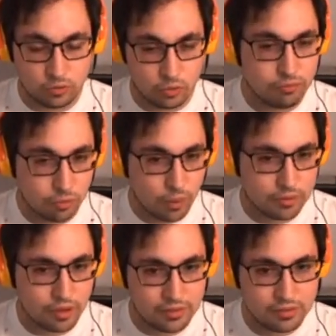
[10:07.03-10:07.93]
Swift
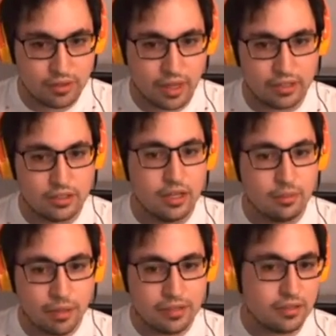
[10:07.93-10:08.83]
websites that
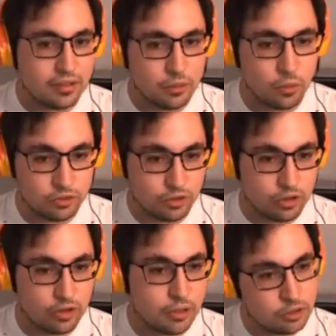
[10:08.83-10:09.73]
basically will
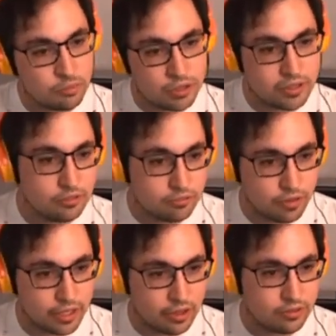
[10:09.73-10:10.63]
turn a bunch of markdown
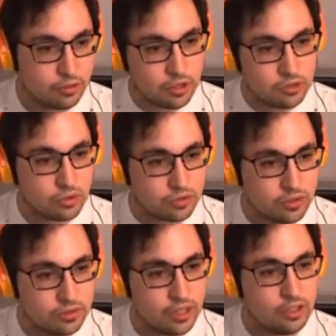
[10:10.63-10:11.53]
files and
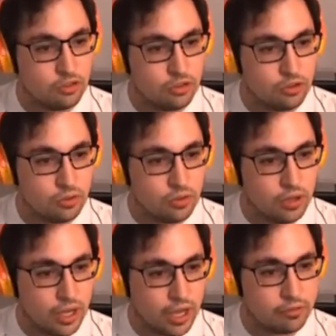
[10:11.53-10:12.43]
resources into
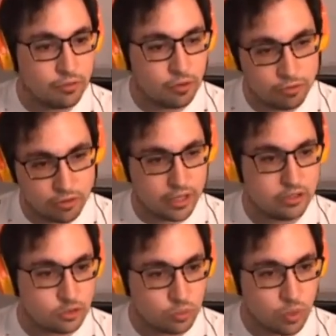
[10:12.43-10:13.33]
a
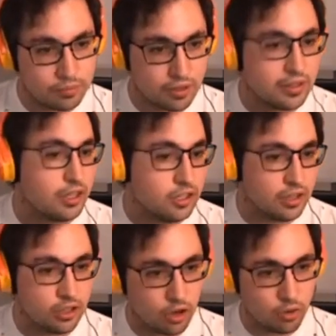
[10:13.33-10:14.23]
full-fledged website that you
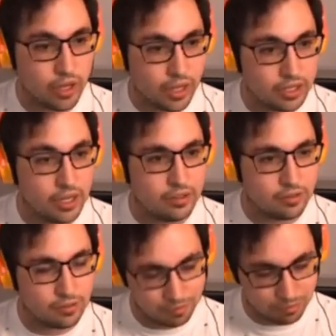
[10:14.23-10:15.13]
can then go ahead
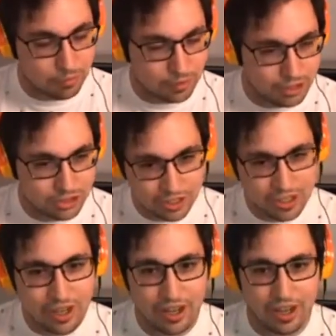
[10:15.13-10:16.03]
and publish
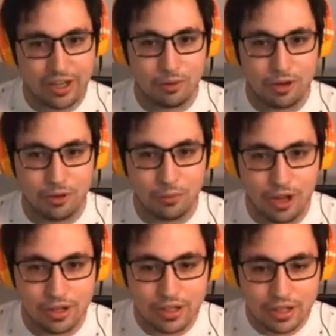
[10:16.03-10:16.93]
anywhere you
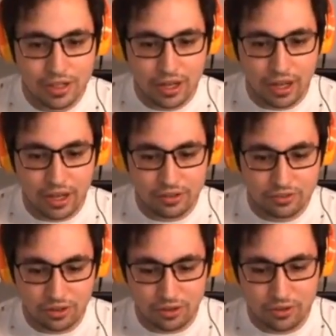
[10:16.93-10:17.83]
want.
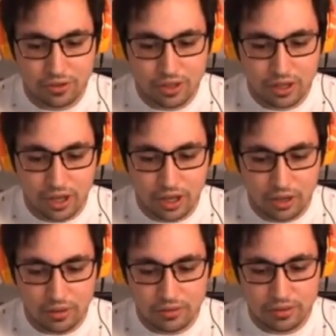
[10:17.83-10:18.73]
So
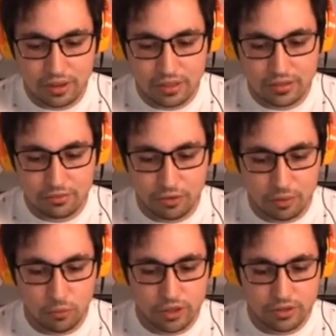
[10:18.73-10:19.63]
this
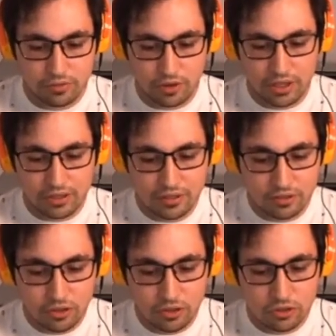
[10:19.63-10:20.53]
framework is very
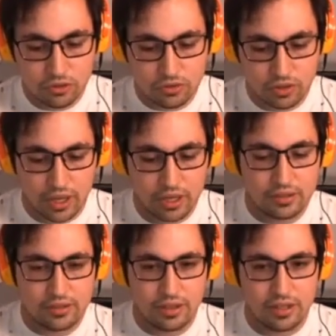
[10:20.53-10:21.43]
easy to use,
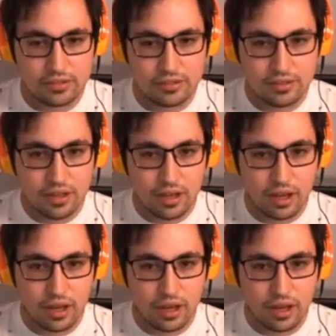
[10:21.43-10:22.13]
and it's